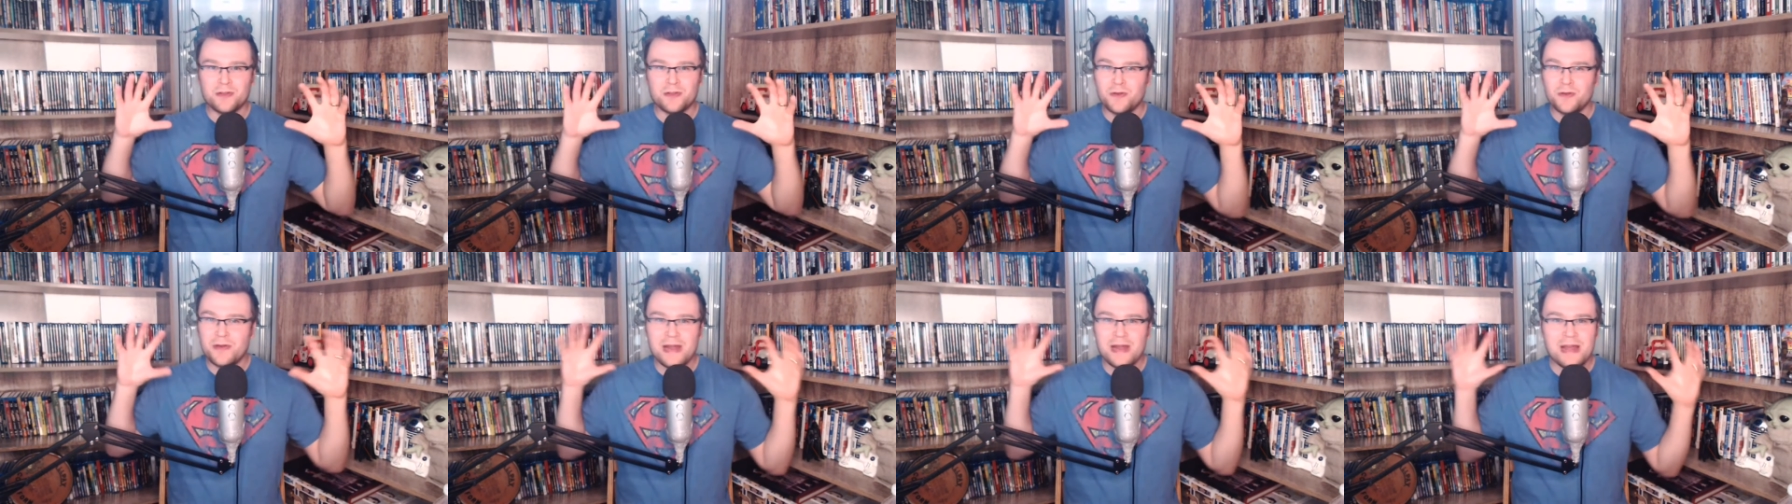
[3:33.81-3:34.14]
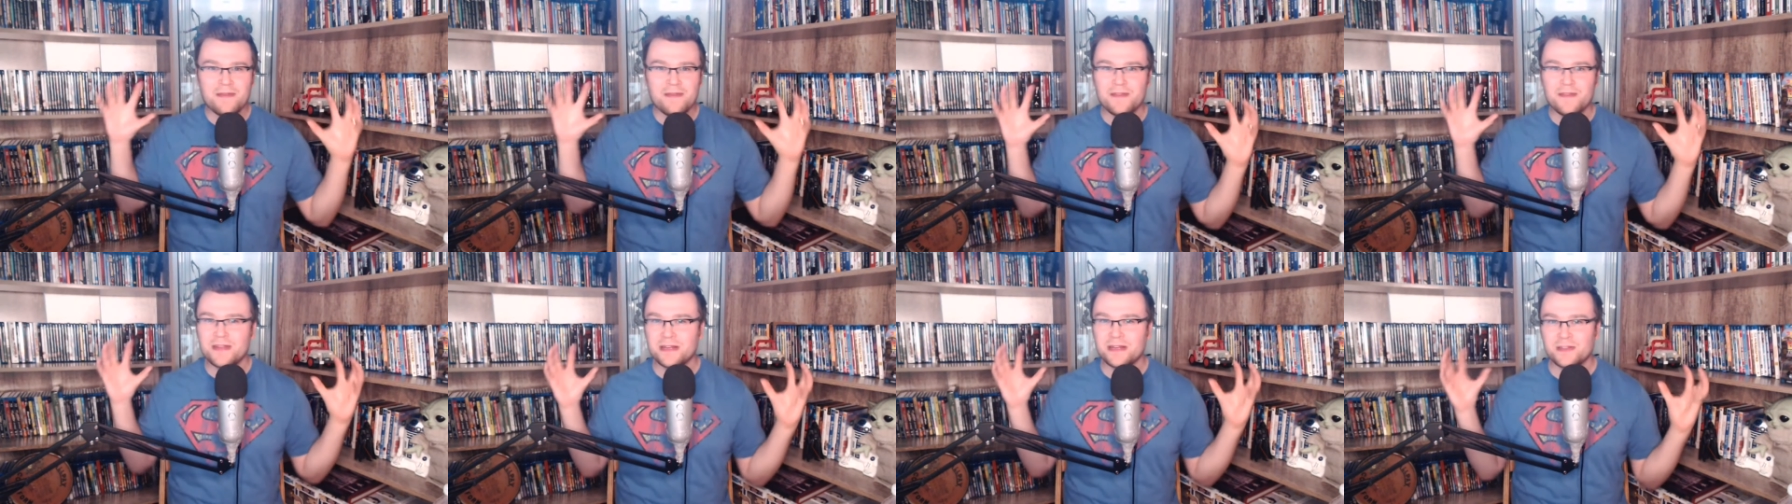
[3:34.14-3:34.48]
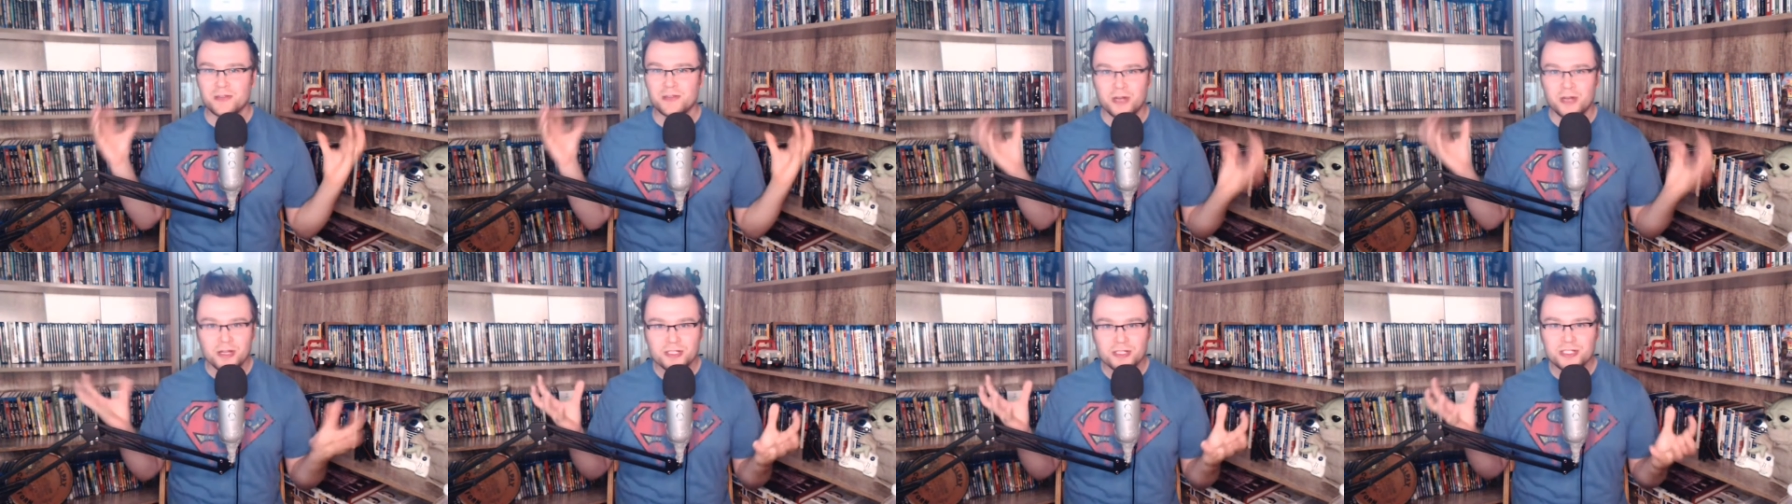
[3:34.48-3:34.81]
don't have the
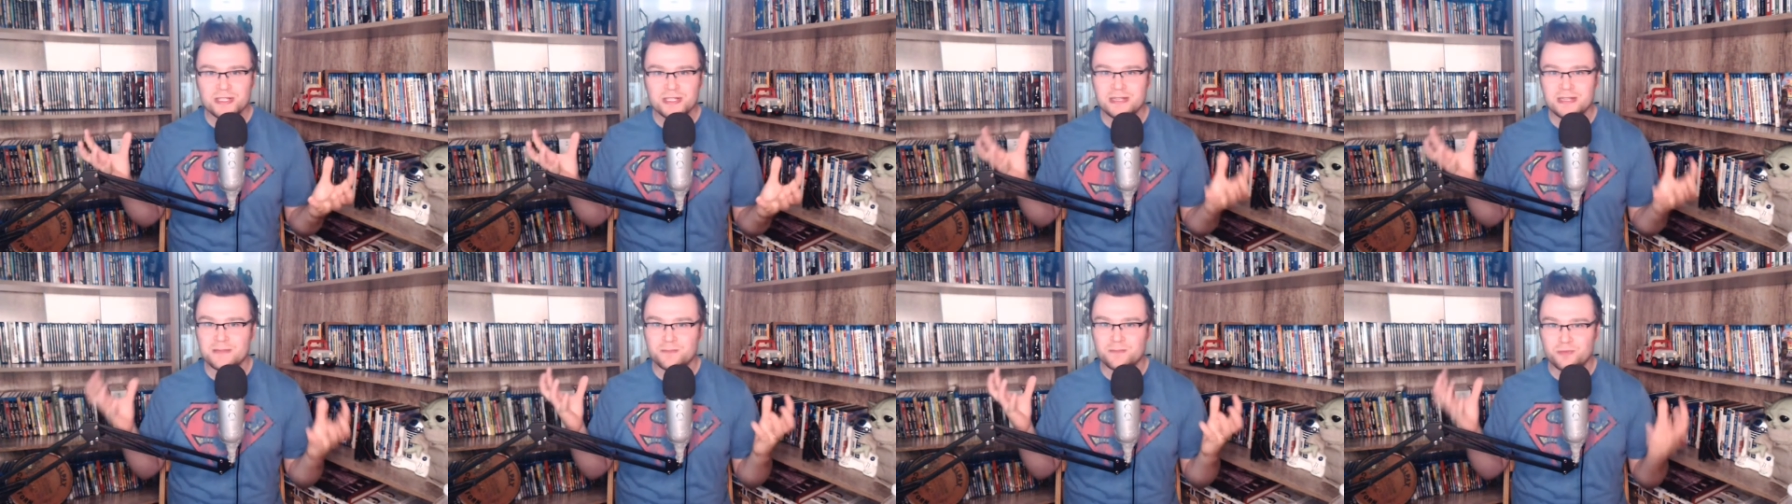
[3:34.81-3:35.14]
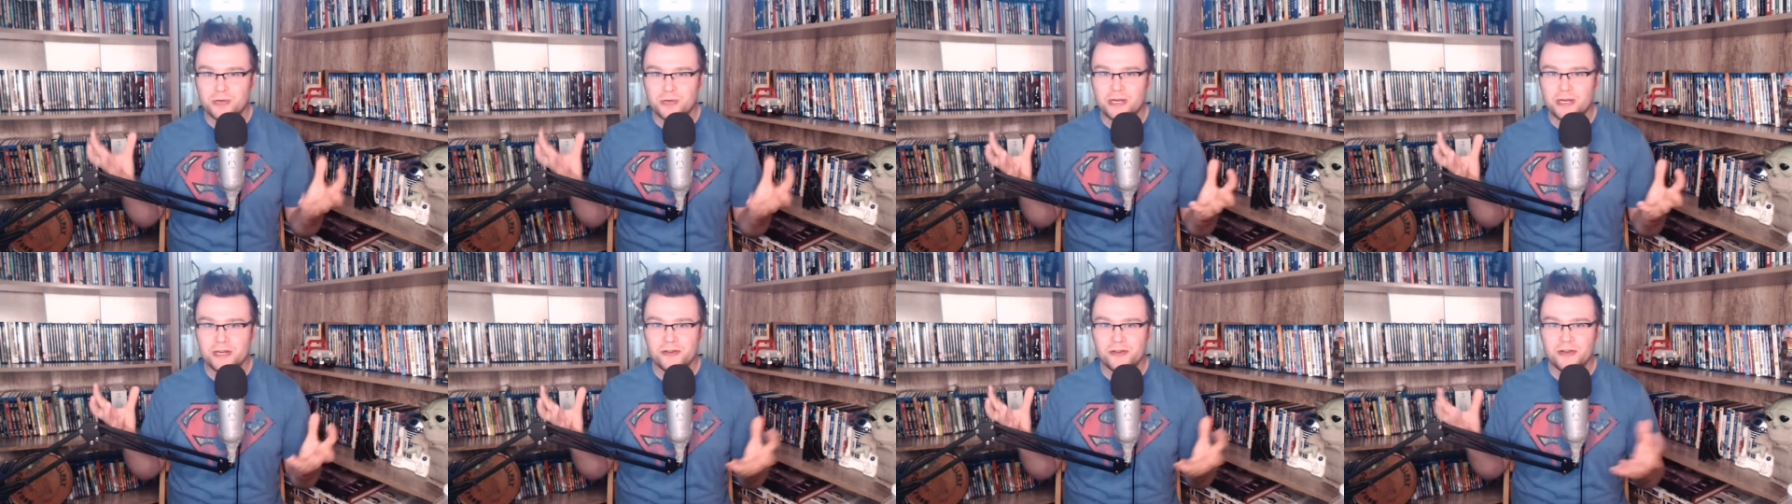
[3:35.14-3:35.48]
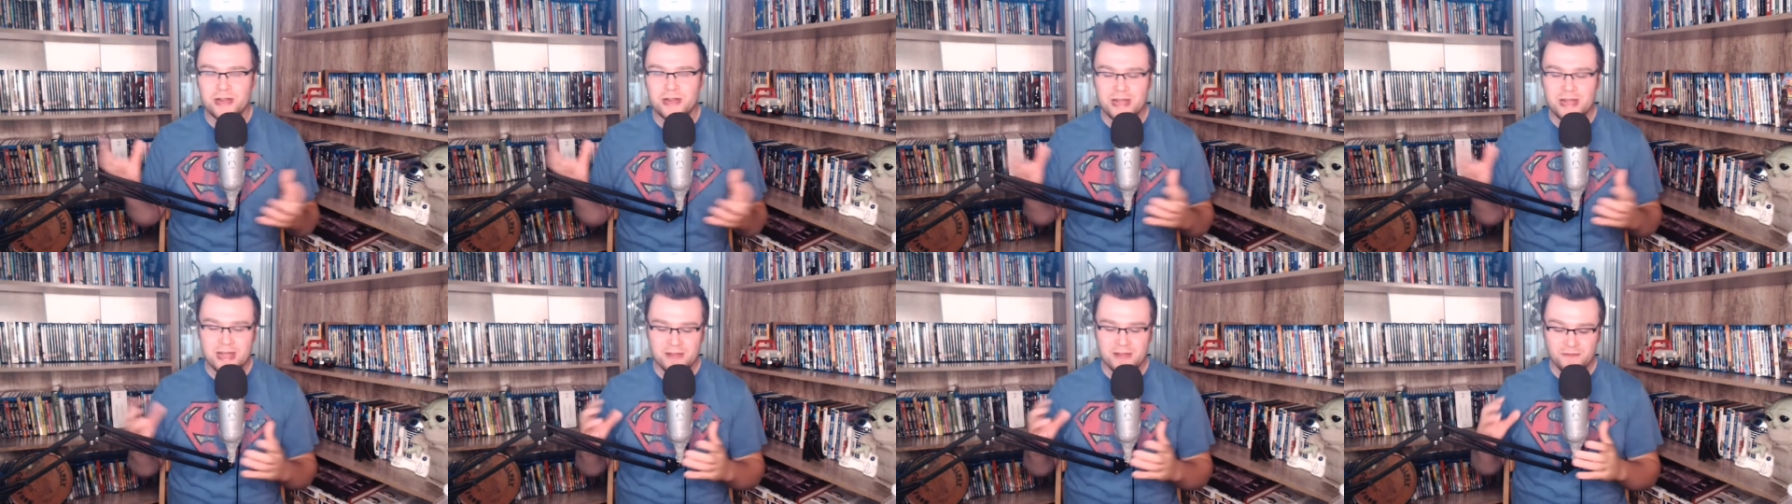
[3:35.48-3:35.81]
technology that the Predator
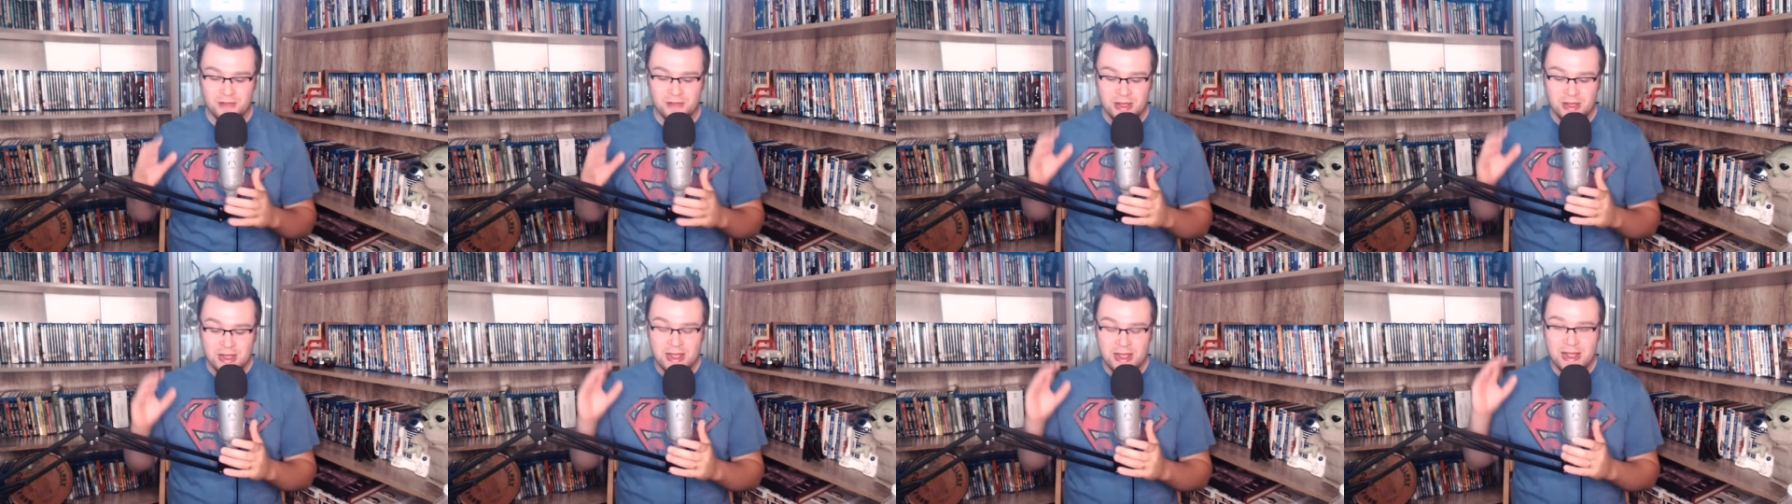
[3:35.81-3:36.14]
have,